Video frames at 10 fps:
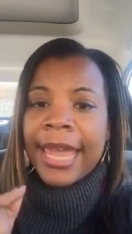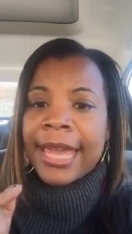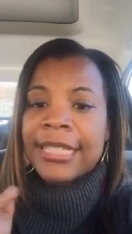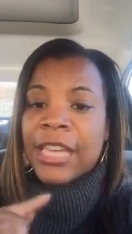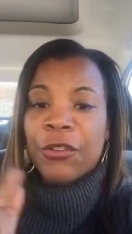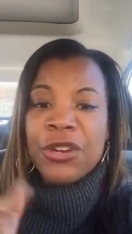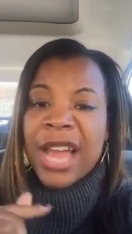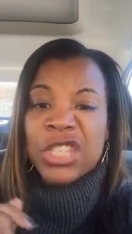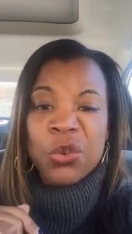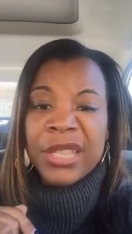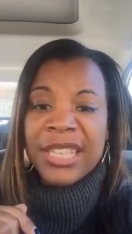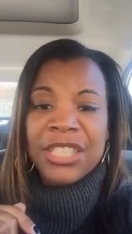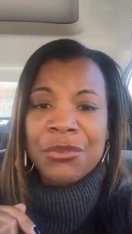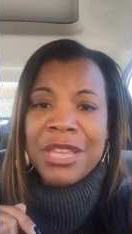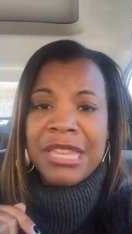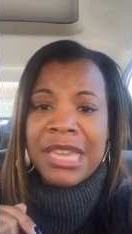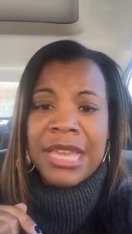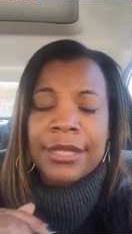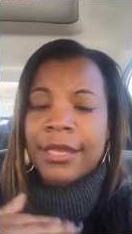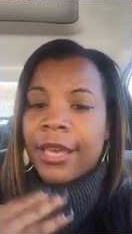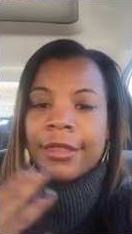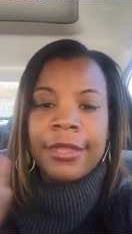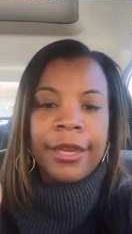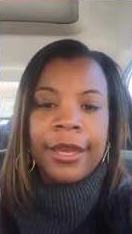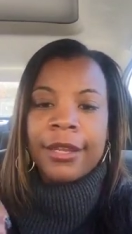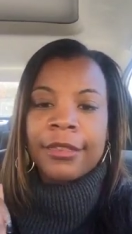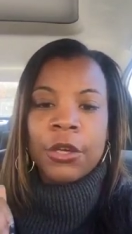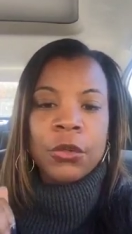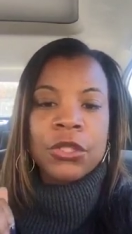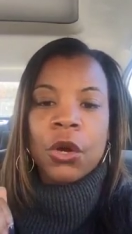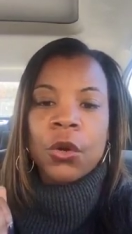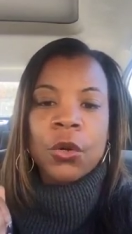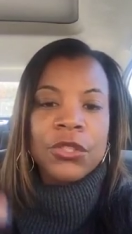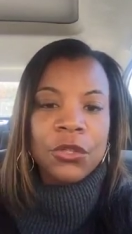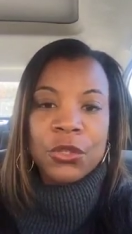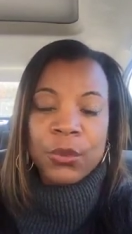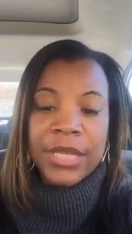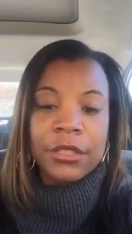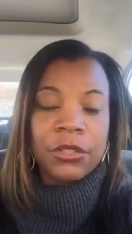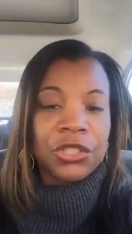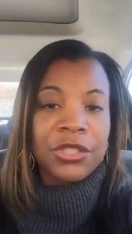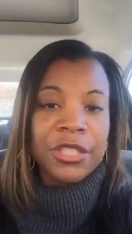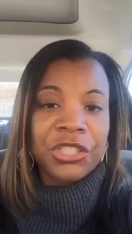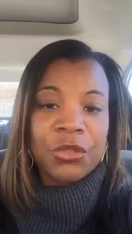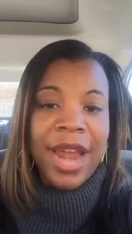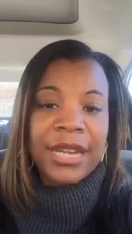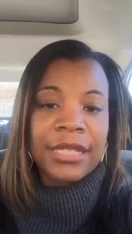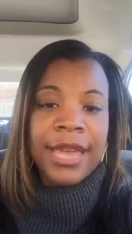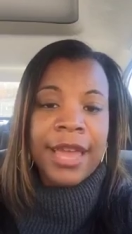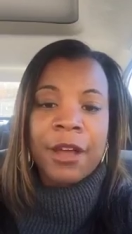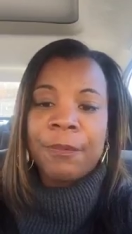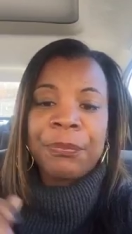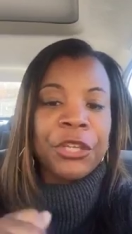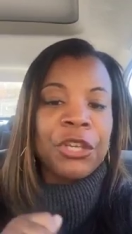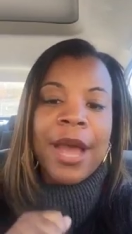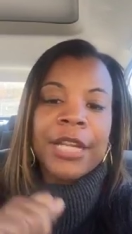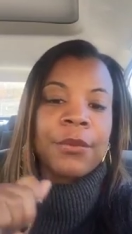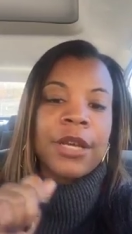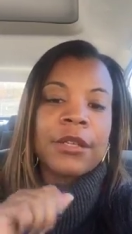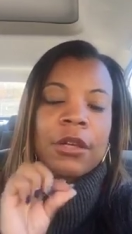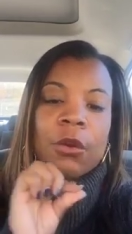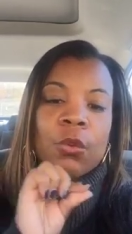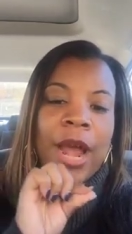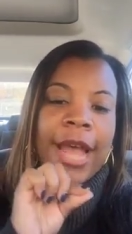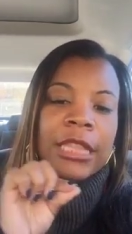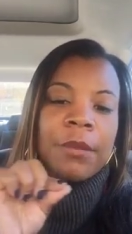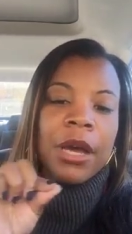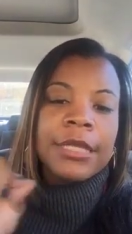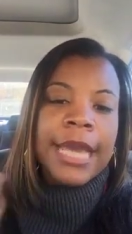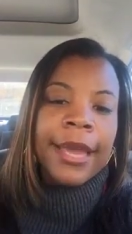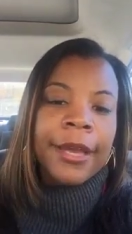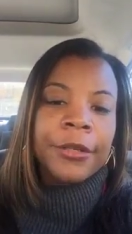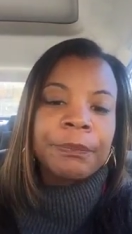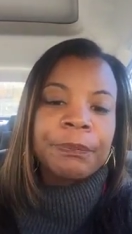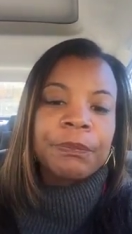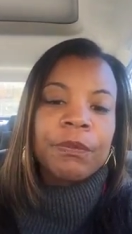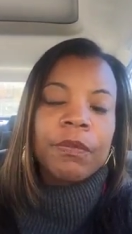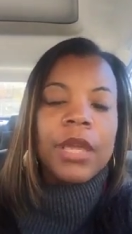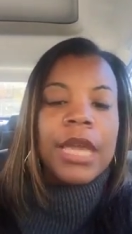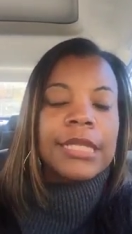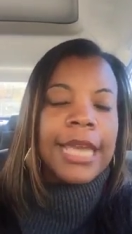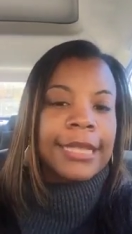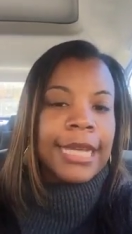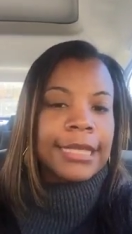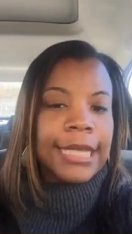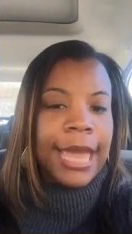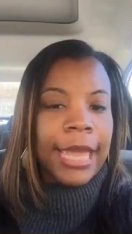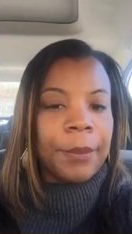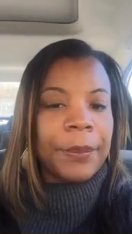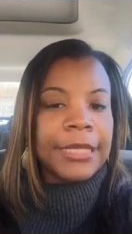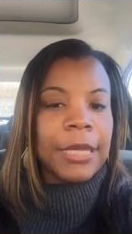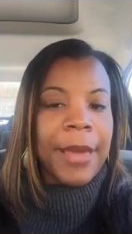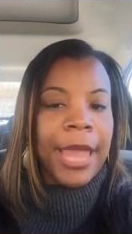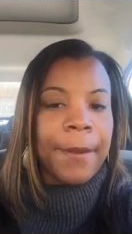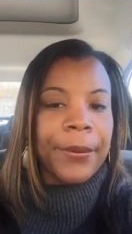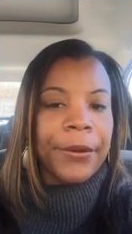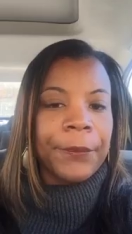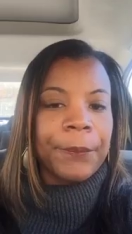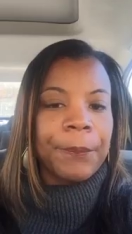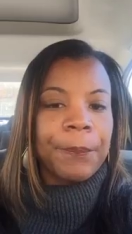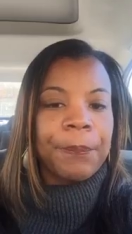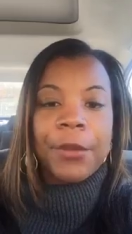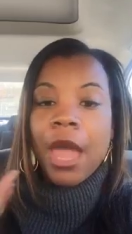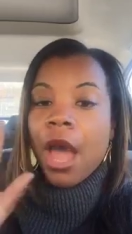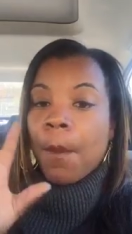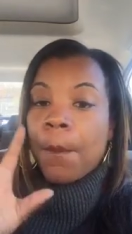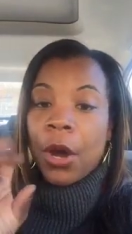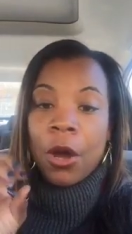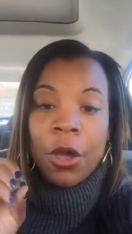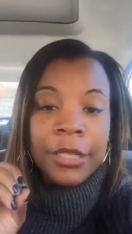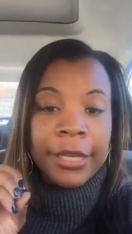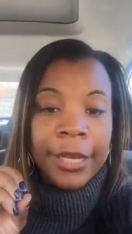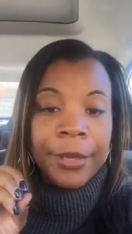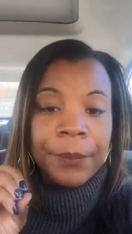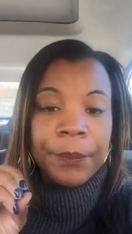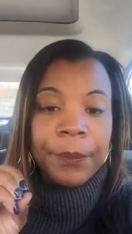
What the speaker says: And if you're not doing these 3 things, then those goals and those resolutions that you're writing down, you might as well write them all down, take that same piece of paper, ball it up,